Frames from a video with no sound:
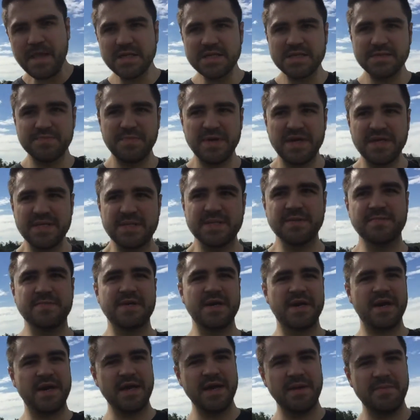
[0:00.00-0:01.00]
Spend some
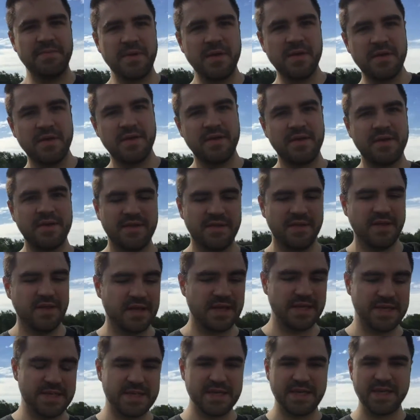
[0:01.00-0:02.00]
time,
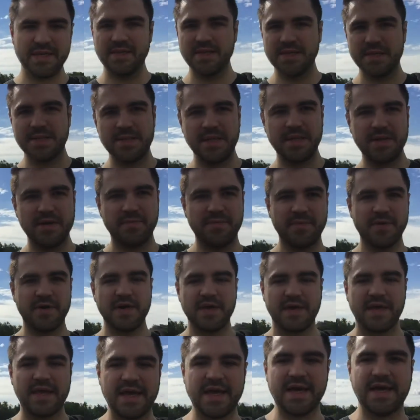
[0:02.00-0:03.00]
like I said, listening to
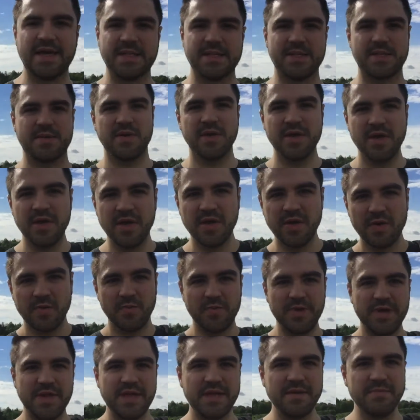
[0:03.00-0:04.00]
podcasts,
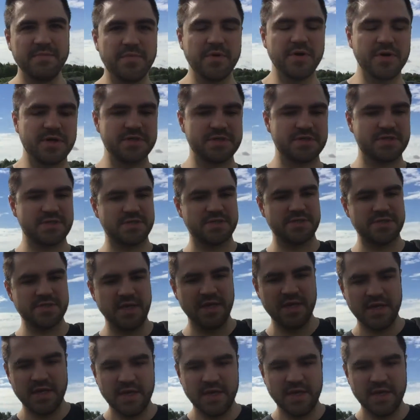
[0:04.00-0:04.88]
reading books.